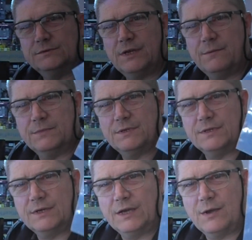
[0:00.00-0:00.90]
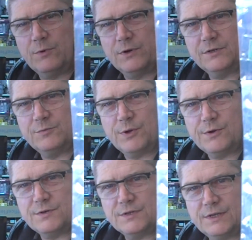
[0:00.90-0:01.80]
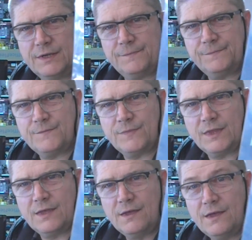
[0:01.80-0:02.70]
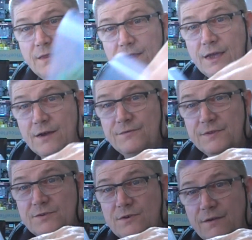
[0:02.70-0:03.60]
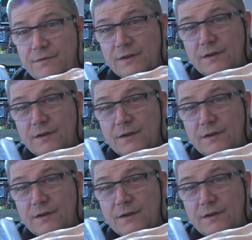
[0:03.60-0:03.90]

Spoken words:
What's happened to the camera exposure there? They are for the traffic